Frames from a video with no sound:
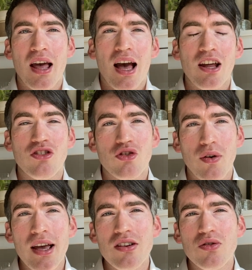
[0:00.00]
and
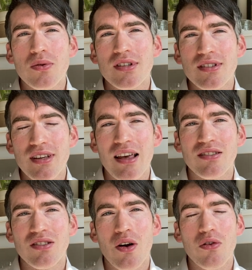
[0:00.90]
trained to assess
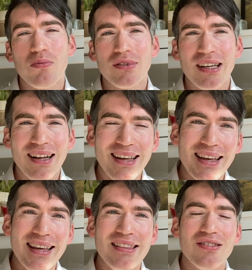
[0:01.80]
stones, particularly
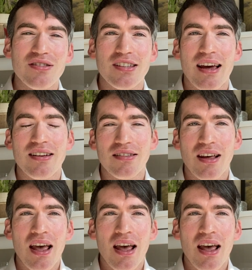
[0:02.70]
in their settings.